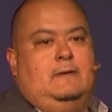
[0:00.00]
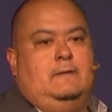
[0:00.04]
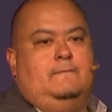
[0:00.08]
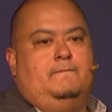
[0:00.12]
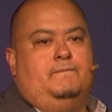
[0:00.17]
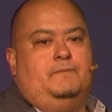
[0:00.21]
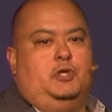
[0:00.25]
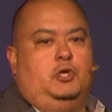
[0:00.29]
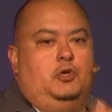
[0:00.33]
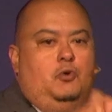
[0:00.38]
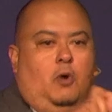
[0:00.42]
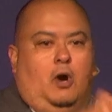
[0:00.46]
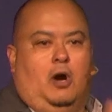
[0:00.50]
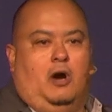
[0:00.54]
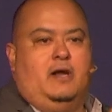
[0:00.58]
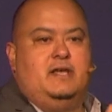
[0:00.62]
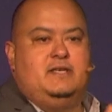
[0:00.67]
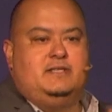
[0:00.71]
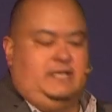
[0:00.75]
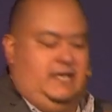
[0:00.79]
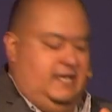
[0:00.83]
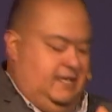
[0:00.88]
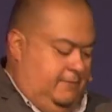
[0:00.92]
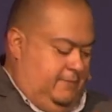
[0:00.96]
you are his
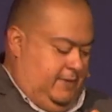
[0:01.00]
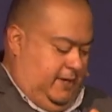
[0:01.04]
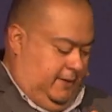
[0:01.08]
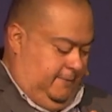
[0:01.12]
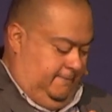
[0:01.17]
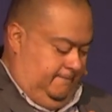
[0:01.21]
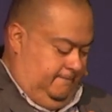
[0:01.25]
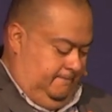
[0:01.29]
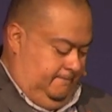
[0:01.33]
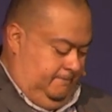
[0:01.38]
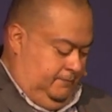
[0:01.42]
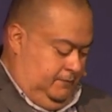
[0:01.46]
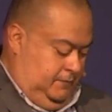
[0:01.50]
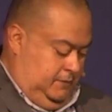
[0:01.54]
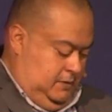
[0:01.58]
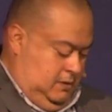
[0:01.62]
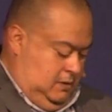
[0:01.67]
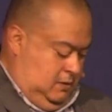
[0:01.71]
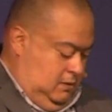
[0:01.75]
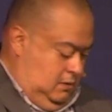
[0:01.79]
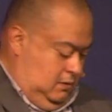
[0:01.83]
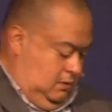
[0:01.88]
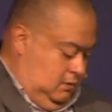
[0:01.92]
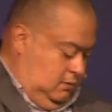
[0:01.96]
enemy.
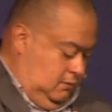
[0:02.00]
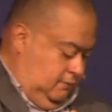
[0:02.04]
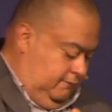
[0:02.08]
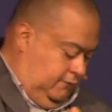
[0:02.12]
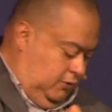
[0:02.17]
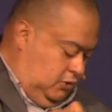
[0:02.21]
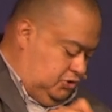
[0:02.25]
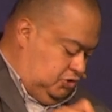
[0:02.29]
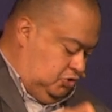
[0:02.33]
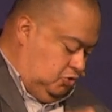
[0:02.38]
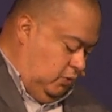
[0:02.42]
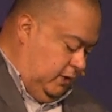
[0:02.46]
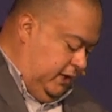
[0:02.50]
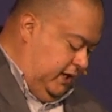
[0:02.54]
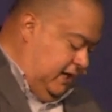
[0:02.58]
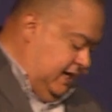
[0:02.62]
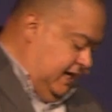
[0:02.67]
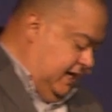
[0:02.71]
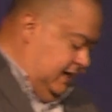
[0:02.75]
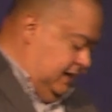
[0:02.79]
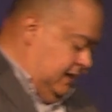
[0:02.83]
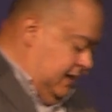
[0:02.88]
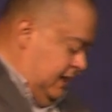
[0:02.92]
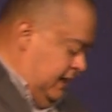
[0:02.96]
Verse
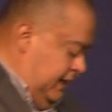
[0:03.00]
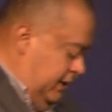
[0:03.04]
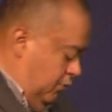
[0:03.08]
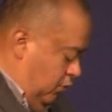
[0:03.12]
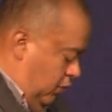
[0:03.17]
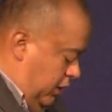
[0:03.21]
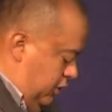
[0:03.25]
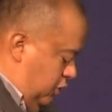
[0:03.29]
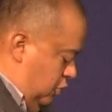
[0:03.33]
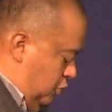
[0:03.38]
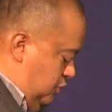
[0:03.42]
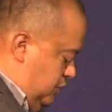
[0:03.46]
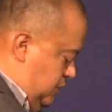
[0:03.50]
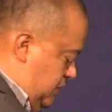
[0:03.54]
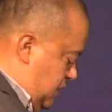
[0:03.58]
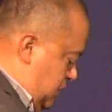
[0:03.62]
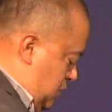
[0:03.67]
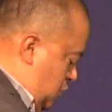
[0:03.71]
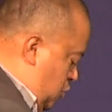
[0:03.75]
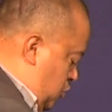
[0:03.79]
28 Anyone who, di- who